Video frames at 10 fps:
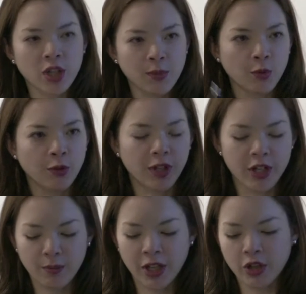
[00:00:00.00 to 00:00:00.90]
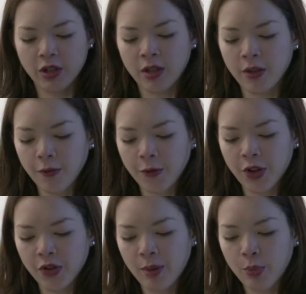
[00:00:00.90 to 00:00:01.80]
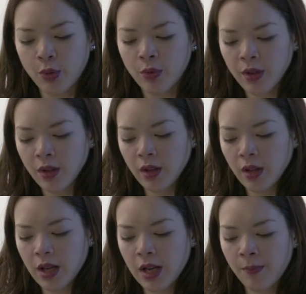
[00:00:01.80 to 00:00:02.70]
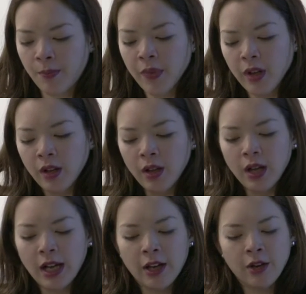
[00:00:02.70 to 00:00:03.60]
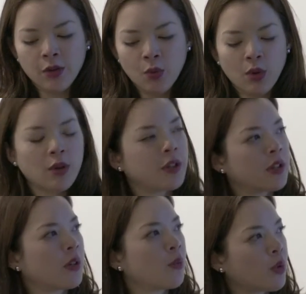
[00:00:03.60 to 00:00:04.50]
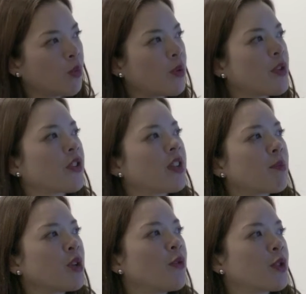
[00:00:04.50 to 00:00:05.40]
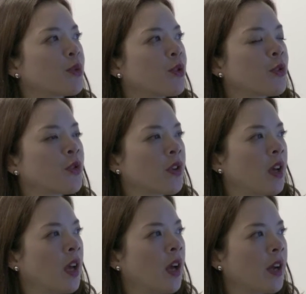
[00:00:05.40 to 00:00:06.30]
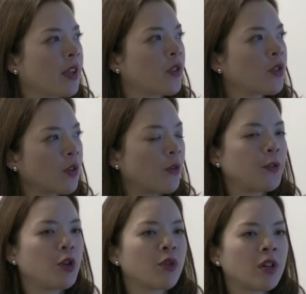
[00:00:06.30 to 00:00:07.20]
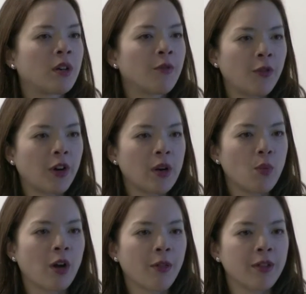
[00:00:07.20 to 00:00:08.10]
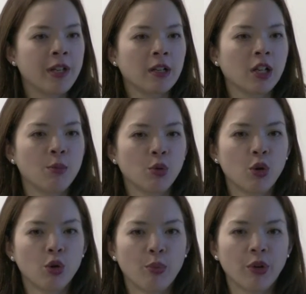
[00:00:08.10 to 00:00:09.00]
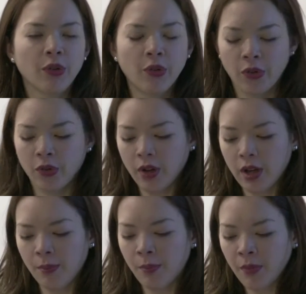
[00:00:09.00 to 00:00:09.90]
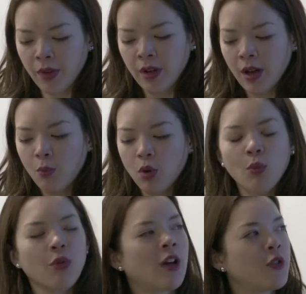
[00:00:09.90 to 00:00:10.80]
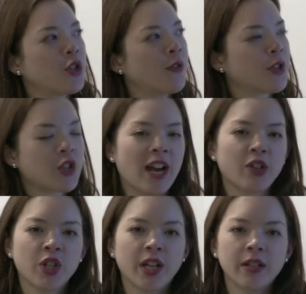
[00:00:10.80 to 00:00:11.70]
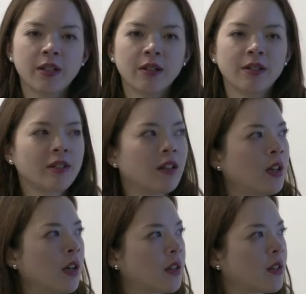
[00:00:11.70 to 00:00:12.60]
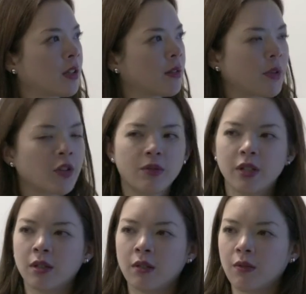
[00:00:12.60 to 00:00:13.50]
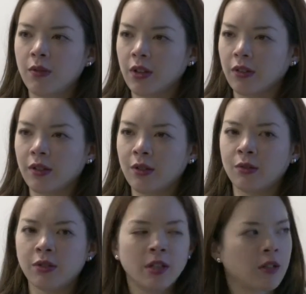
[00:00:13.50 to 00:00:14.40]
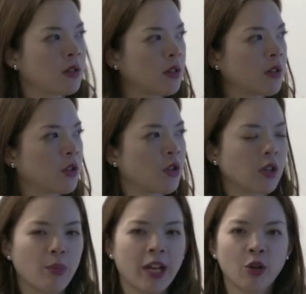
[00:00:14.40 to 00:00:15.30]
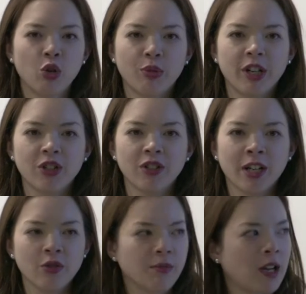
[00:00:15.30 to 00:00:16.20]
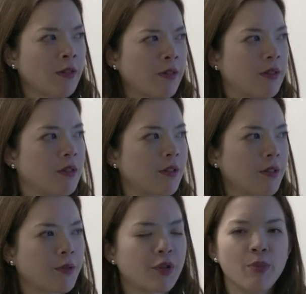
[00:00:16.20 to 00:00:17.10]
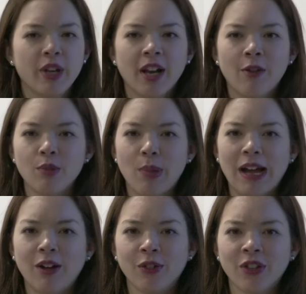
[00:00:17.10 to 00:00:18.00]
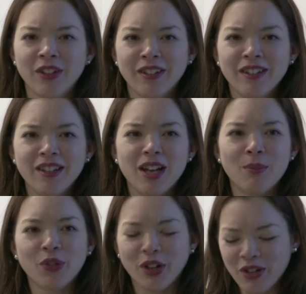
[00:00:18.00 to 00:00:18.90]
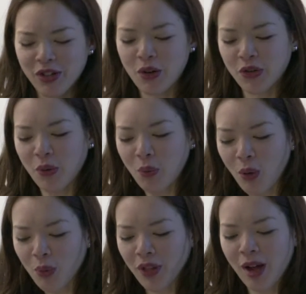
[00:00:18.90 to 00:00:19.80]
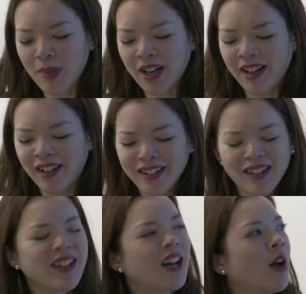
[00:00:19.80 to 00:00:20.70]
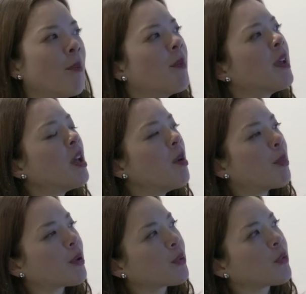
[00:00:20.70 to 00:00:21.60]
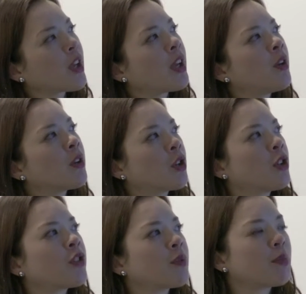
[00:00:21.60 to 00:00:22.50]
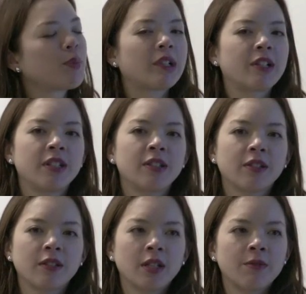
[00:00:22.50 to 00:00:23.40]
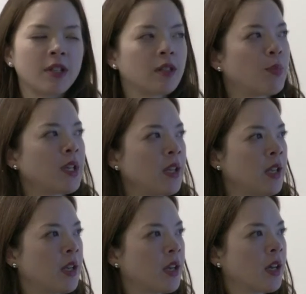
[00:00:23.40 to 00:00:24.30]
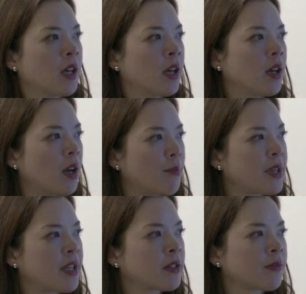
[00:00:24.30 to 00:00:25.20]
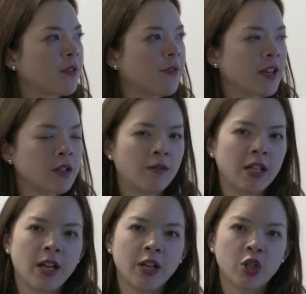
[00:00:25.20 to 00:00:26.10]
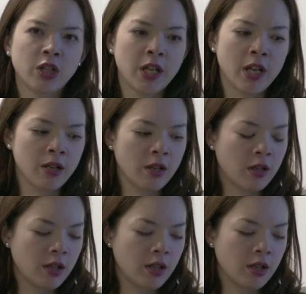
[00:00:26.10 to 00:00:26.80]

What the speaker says: Transport for Greater Manchester, for example? Will we see a move towards, fewer very wealthy global corporates? And what will that do for tax take? So I think the most recent figures I saw said Google are paying corporation tax of about 3p in every pound. So what will that mean? But also, could mobility as a service be a means of effectively actually